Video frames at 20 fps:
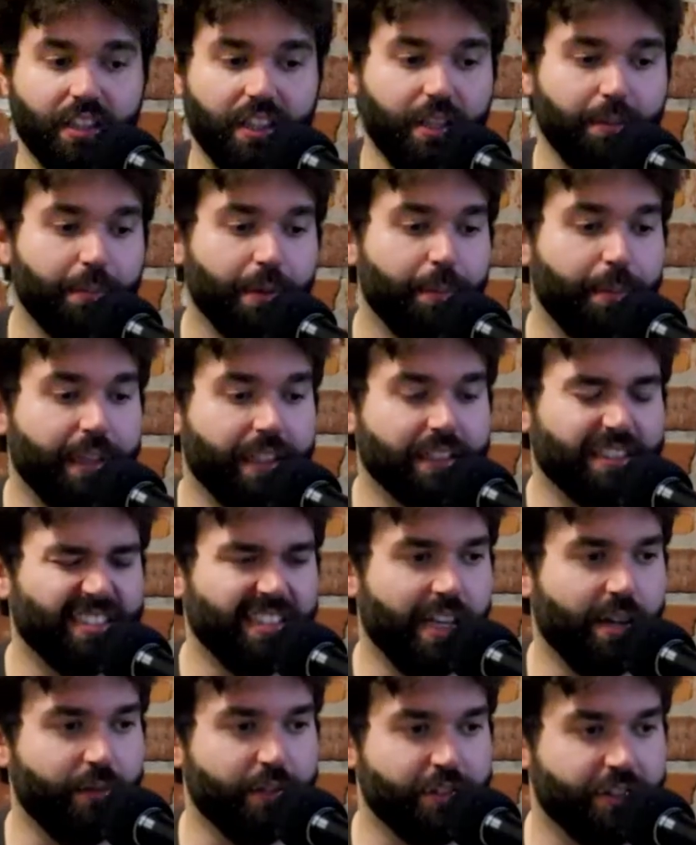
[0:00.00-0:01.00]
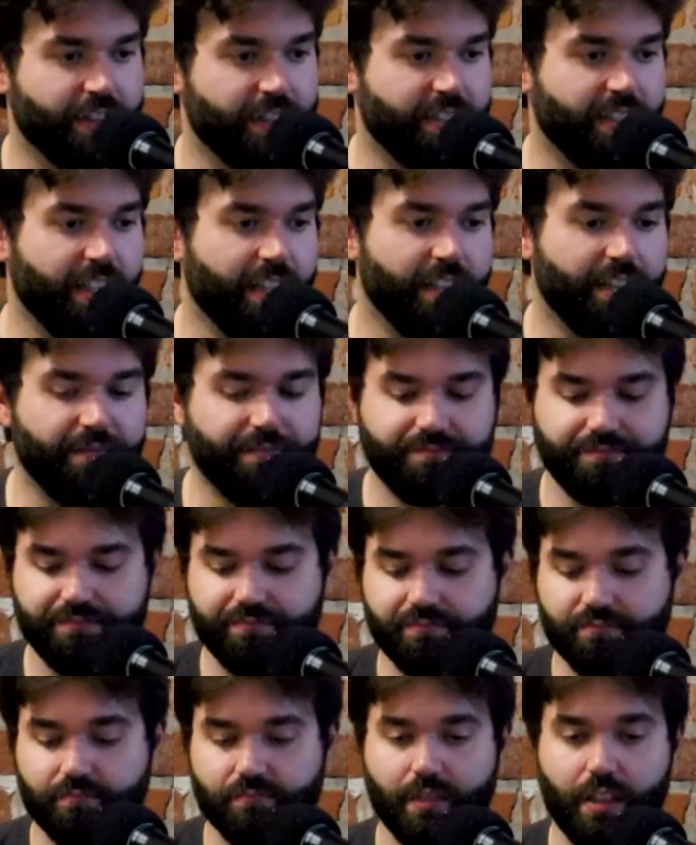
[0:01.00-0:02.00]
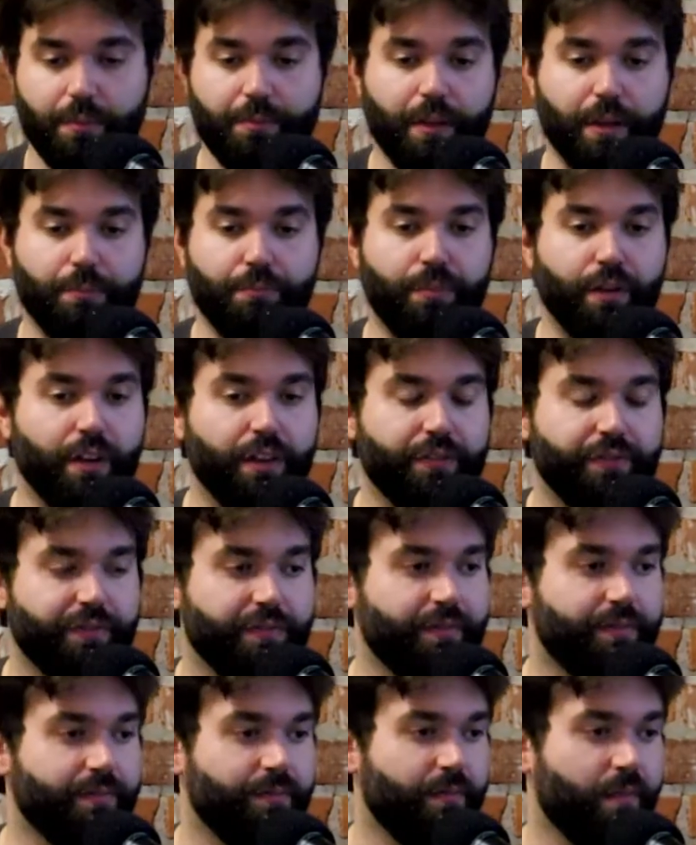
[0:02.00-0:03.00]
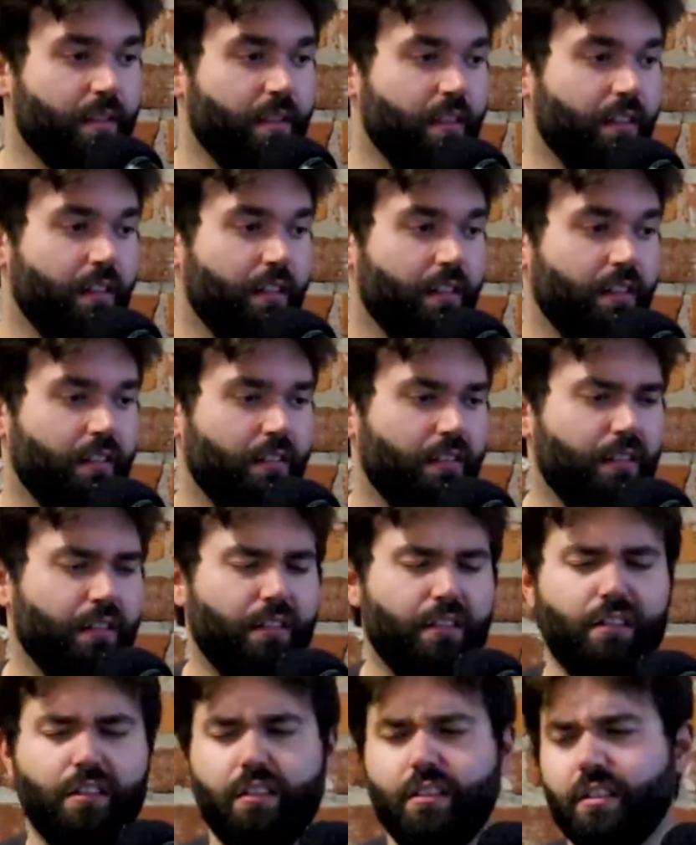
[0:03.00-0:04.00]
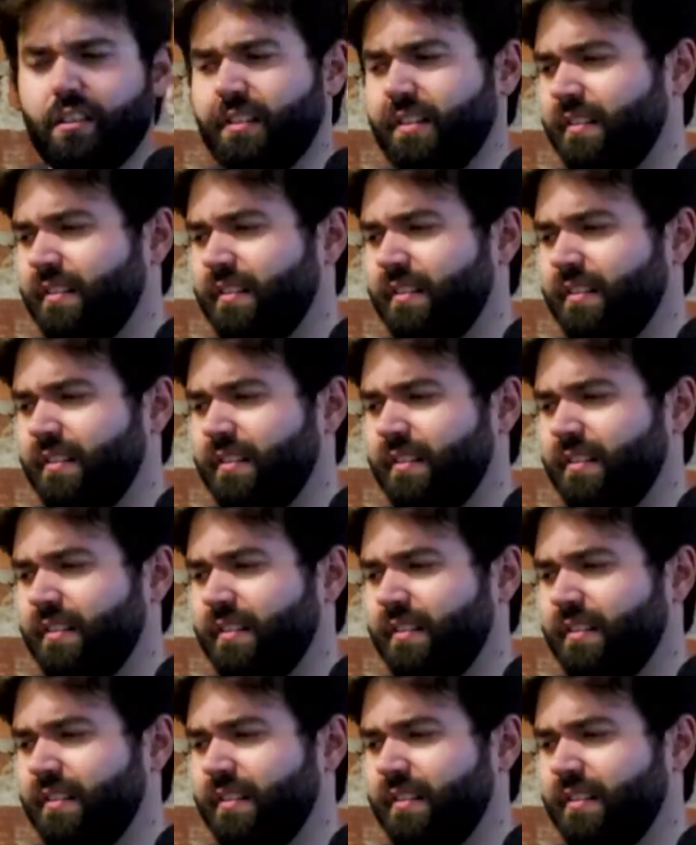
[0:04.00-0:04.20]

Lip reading: think I'm gonna make a sandwich instead. I'm gonna barf. Oh.